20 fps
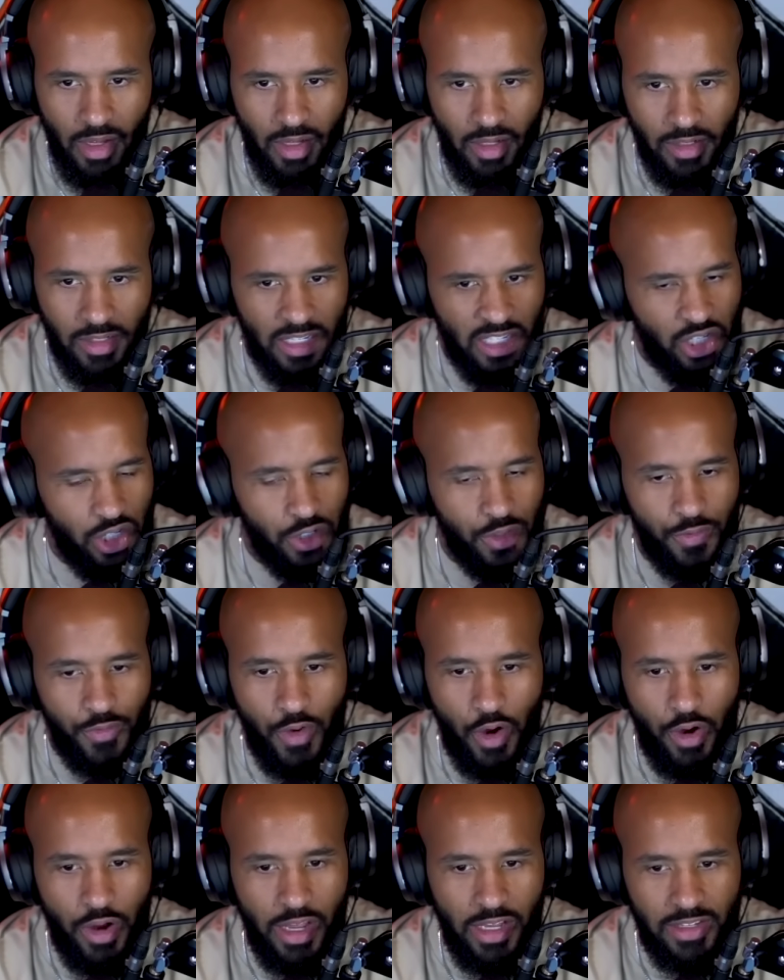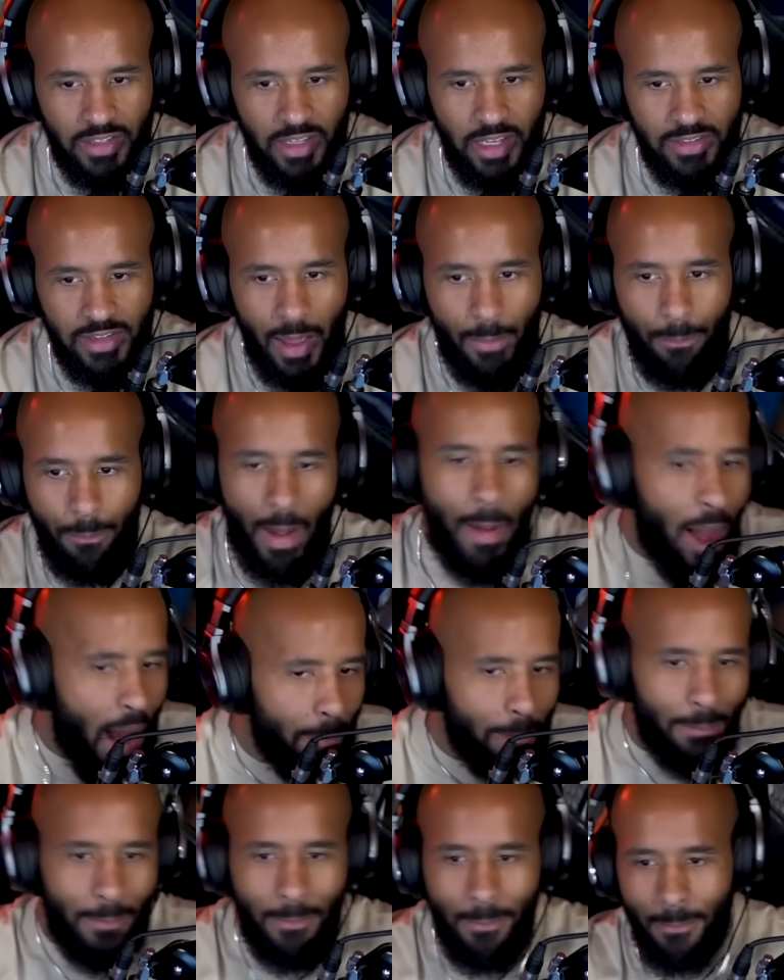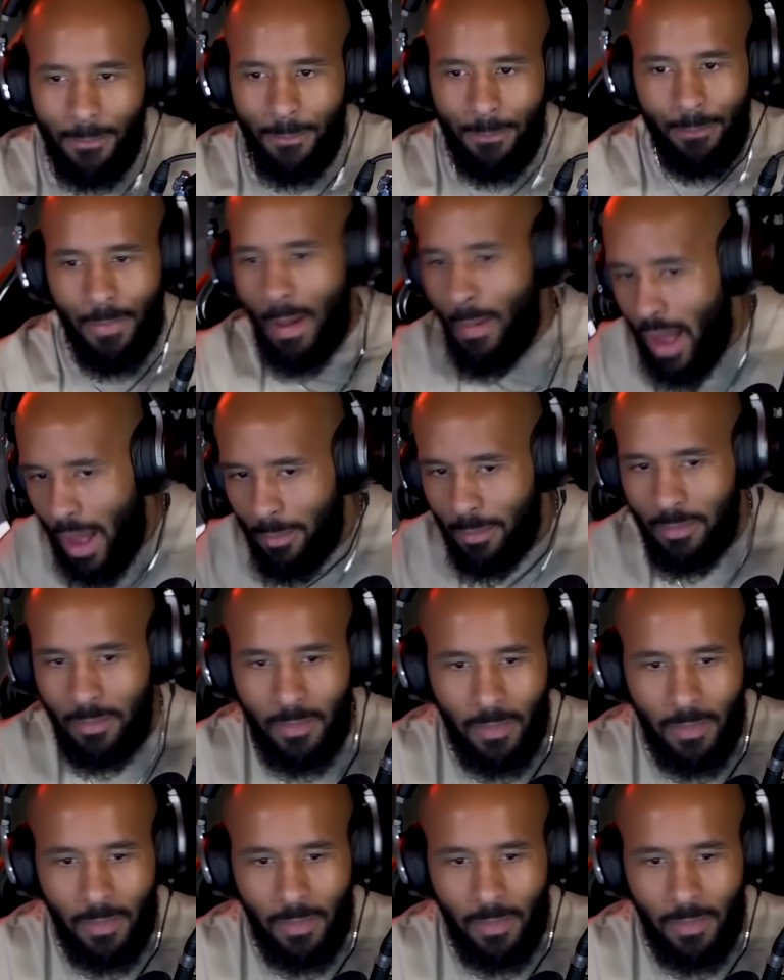See, it's just very, it's that pop up.